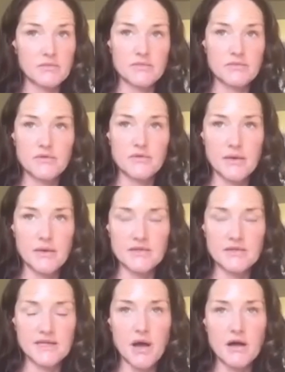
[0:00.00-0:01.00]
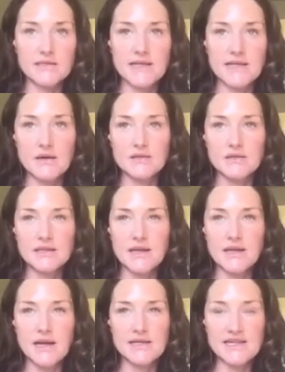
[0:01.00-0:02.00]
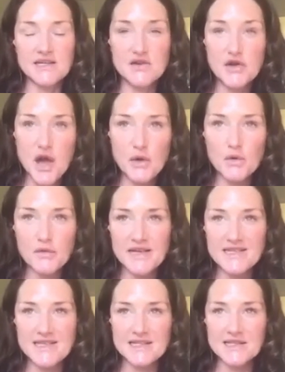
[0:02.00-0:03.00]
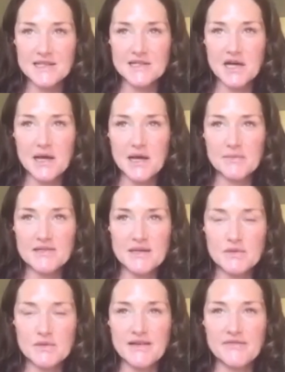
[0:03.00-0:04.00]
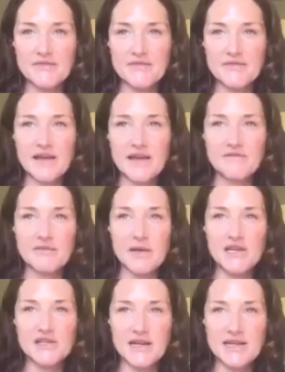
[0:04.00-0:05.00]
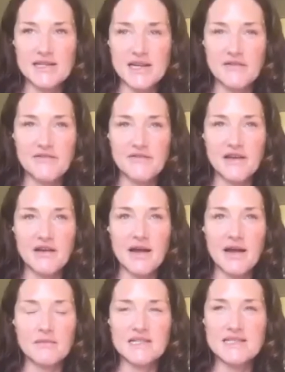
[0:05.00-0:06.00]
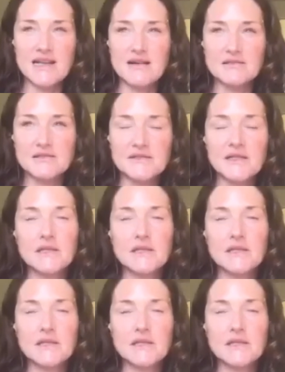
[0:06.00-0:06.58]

thought I was going to pass out. I didn't know all these things at the time because I wasn't given that information. I had to kind of figure it out myself.